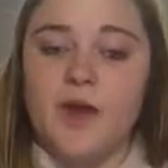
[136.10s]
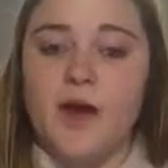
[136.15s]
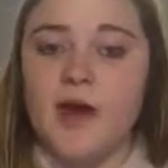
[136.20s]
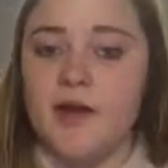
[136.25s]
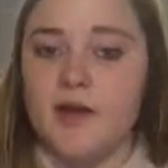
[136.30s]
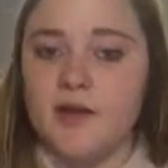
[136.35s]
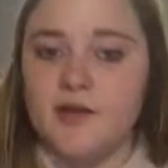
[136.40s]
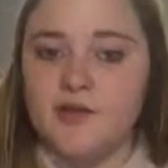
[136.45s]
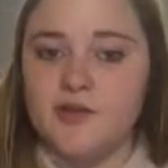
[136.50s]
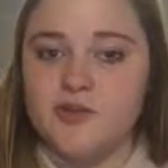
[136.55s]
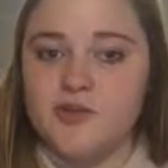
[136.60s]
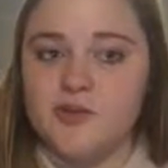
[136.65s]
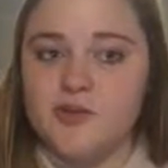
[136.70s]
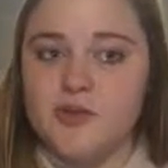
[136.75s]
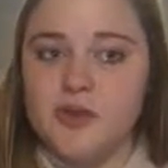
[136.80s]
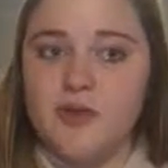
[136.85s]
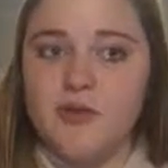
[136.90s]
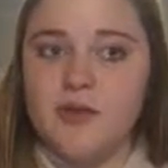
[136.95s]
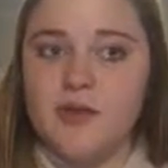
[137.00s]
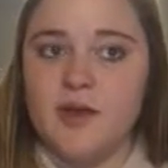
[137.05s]
I can
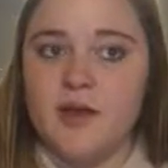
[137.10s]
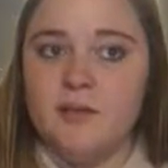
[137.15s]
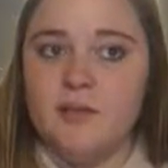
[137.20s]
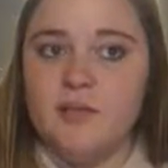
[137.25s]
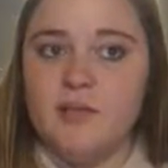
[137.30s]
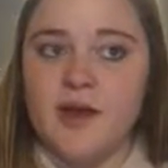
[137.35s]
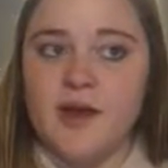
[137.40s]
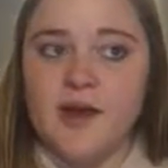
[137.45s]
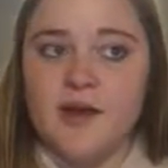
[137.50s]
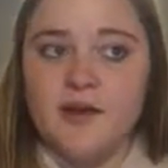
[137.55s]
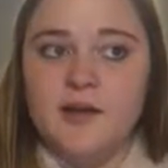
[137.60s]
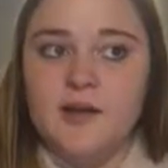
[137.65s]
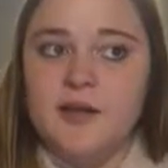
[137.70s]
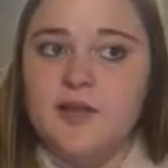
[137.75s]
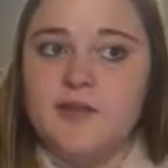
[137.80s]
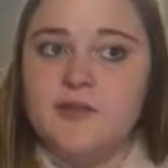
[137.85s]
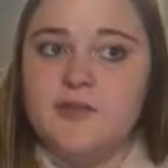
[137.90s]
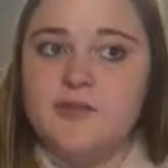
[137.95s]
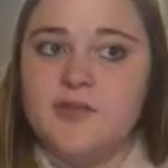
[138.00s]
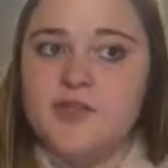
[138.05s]
show them that
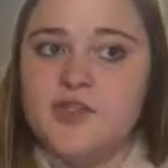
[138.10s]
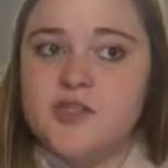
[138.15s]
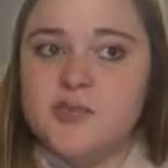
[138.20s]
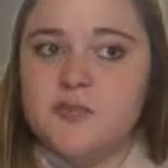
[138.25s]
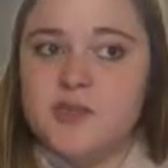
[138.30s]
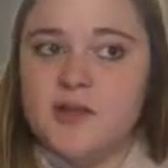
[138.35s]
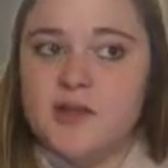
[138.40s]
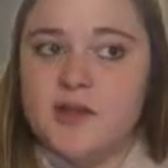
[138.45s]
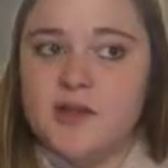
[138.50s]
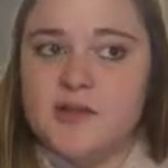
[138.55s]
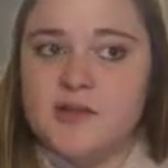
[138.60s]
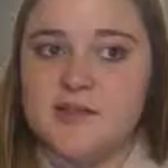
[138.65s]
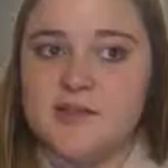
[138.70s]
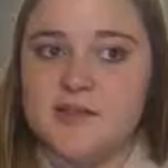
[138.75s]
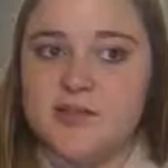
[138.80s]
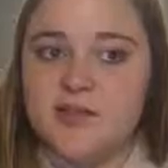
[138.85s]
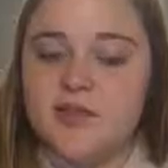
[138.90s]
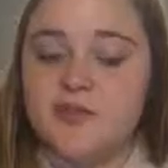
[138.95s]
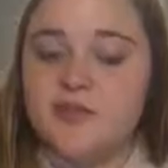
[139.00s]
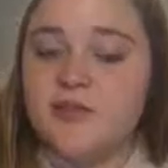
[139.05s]
just because
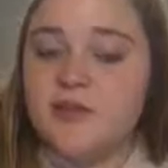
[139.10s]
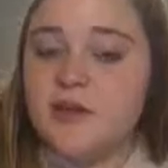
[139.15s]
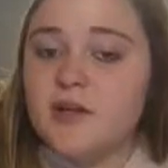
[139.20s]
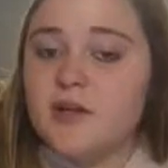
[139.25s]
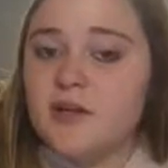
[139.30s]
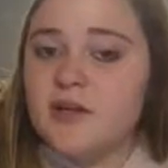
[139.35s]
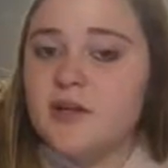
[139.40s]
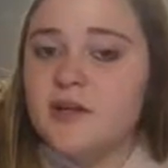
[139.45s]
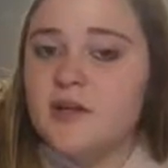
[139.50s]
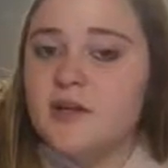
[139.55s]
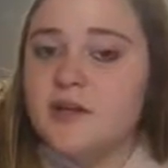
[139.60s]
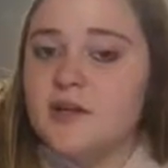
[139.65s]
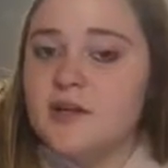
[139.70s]
a tree